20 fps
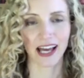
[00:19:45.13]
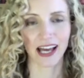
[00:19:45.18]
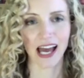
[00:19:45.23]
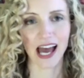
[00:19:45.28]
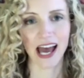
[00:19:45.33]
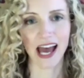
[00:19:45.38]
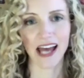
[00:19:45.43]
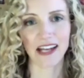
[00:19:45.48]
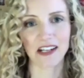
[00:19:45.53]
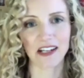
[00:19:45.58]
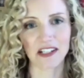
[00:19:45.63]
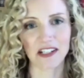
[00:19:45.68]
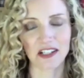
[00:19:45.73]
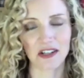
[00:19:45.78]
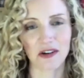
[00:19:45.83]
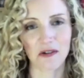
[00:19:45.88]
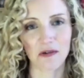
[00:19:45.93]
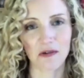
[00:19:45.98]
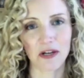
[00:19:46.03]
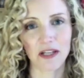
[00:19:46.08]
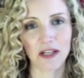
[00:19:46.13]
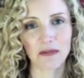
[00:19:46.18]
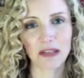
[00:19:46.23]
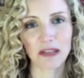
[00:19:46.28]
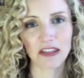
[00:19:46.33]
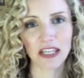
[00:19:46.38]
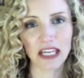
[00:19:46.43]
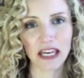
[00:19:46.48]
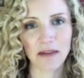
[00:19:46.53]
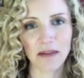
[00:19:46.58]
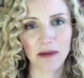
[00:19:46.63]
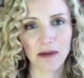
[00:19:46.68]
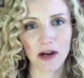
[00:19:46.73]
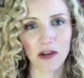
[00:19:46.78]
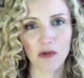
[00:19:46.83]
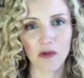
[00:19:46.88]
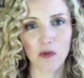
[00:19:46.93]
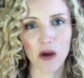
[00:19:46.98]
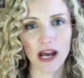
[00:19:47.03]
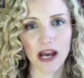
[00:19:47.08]
And we're going to be thinking about
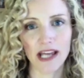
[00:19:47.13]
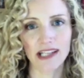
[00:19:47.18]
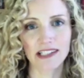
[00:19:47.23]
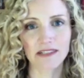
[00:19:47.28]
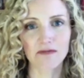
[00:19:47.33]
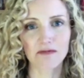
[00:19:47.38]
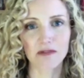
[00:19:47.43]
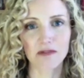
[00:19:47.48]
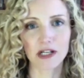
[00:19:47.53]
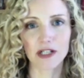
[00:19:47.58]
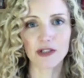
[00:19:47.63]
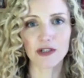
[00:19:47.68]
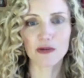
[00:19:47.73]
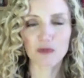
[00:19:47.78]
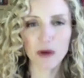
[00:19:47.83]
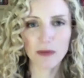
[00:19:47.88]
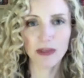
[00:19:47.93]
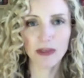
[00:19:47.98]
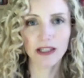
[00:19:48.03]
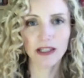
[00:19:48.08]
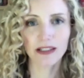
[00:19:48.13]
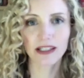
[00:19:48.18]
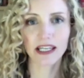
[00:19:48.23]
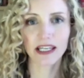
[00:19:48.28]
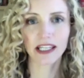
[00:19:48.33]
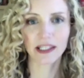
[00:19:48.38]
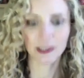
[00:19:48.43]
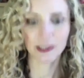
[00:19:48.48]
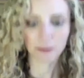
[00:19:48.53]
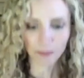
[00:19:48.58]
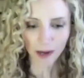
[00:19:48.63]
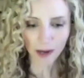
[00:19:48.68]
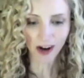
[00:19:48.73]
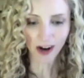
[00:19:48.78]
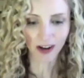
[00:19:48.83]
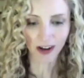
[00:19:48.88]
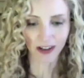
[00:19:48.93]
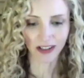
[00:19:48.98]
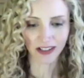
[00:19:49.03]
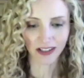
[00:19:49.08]
the ways in which women in the
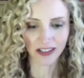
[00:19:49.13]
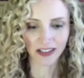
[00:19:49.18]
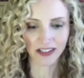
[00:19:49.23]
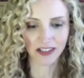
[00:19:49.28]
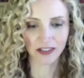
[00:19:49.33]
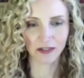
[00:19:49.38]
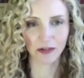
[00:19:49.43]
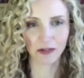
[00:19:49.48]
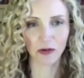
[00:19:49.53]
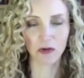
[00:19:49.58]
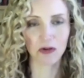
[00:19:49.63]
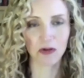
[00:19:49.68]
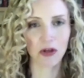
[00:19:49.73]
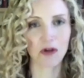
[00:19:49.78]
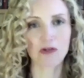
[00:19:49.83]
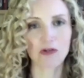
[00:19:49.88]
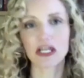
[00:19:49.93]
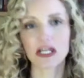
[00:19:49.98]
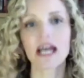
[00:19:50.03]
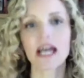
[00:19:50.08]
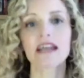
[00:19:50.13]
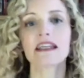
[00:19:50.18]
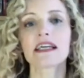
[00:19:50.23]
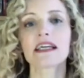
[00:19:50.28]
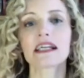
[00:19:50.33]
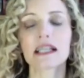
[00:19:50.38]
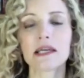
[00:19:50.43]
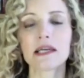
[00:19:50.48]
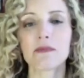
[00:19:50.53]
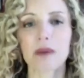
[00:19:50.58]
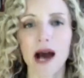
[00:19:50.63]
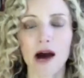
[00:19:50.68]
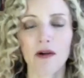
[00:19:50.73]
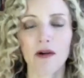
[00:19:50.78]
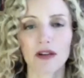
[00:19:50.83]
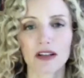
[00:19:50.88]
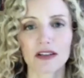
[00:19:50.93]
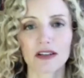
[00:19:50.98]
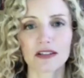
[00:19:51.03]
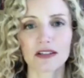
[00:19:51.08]
past, although technically
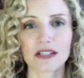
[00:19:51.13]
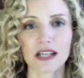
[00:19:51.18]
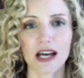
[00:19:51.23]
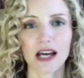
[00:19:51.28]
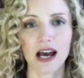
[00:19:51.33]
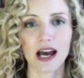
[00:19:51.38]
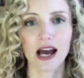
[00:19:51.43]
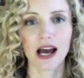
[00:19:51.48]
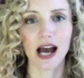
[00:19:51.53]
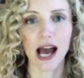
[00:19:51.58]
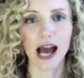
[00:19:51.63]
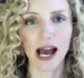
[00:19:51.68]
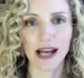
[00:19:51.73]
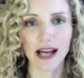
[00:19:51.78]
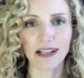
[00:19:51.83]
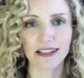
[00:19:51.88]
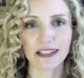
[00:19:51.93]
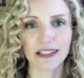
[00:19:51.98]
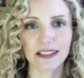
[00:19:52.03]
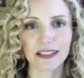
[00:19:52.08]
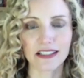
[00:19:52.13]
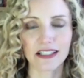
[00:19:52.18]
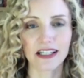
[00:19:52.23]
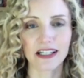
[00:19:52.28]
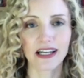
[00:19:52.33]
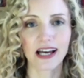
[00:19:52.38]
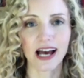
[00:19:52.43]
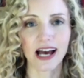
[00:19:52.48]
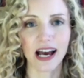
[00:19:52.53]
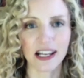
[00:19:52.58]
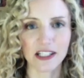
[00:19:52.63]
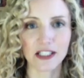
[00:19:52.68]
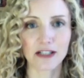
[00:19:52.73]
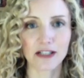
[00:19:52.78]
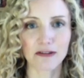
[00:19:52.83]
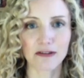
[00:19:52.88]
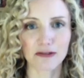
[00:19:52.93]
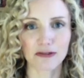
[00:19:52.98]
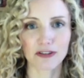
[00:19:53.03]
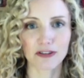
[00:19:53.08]
powerless, acted as
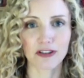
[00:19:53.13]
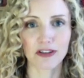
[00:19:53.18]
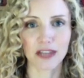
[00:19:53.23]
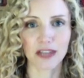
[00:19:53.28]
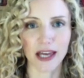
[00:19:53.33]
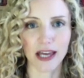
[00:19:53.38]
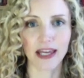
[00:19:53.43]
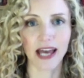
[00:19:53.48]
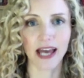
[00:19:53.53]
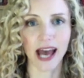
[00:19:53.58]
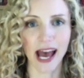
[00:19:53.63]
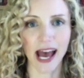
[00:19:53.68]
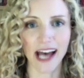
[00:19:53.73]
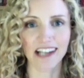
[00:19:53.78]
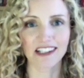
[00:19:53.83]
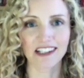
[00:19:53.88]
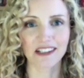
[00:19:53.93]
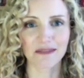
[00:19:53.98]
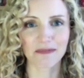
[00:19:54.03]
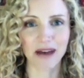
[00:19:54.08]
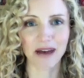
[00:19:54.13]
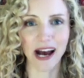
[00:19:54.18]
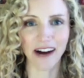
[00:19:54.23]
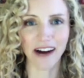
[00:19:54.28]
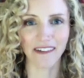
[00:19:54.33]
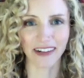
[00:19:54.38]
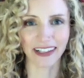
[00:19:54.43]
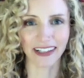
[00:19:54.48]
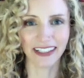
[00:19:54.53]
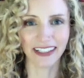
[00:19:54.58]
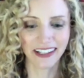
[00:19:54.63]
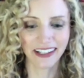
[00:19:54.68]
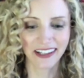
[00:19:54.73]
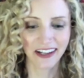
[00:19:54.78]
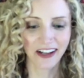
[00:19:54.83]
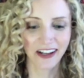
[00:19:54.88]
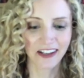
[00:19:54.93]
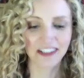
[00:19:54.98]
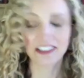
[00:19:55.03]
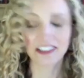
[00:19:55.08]
if they had power.
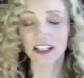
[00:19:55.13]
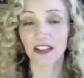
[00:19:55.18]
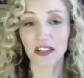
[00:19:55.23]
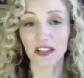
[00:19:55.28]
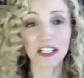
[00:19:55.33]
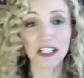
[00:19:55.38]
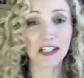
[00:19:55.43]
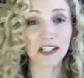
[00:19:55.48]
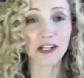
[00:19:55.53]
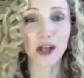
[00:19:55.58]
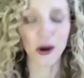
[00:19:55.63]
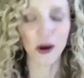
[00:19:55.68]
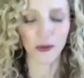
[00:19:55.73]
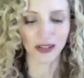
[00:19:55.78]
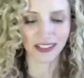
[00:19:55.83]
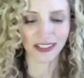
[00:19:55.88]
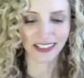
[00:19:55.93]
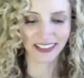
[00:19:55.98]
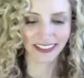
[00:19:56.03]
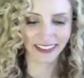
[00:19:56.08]
It's like they didn't know it.